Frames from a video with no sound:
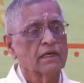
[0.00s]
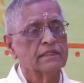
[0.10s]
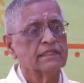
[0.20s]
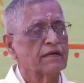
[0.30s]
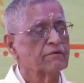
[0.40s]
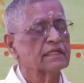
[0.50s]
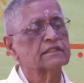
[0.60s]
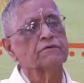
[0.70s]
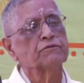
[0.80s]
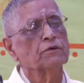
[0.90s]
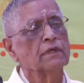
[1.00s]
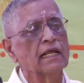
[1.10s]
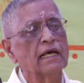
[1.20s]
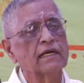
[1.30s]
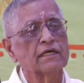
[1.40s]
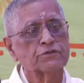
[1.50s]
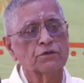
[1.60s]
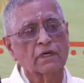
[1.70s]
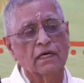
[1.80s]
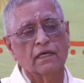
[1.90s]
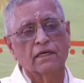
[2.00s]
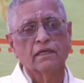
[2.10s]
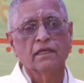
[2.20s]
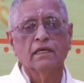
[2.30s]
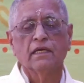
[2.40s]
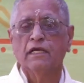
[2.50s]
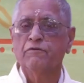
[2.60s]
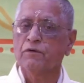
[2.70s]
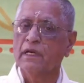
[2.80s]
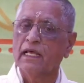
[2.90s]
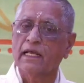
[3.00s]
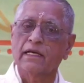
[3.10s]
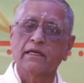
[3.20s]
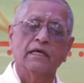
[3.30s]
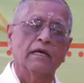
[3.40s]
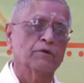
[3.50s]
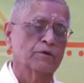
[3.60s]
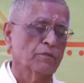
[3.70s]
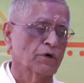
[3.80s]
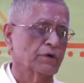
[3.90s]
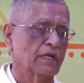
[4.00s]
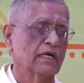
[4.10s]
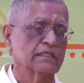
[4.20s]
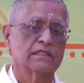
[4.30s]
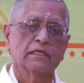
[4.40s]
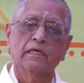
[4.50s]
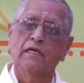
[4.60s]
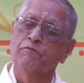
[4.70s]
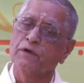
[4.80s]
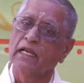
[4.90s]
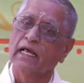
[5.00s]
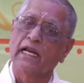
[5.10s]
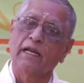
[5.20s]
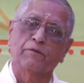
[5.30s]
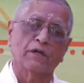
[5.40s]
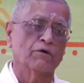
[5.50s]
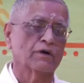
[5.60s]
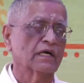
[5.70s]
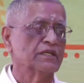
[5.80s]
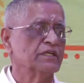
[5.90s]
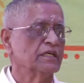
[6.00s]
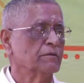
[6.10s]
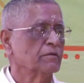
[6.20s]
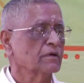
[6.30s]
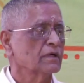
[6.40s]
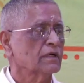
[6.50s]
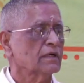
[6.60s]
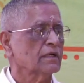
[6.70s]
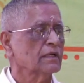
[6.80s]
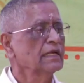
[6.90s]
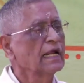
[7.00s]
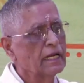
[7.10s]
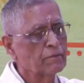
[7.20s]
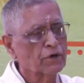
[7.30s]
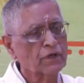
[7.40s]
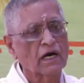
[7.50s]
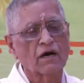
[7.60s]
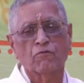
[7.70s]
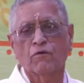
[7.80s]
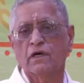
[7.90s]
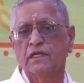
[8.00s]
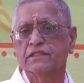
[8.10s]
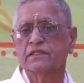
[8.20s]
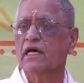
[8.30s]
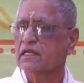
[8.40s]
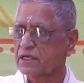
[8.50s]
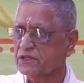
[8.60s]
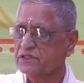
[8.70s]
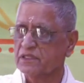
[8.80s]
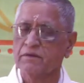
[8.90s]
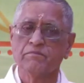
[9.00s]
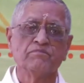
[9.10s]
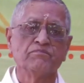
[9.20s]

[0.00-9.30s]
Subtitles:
the advantage, if you learn Ashoka, if you learn about Mauryas, if we learn about Aurangzeb, learn about Cornwallis or Curzon.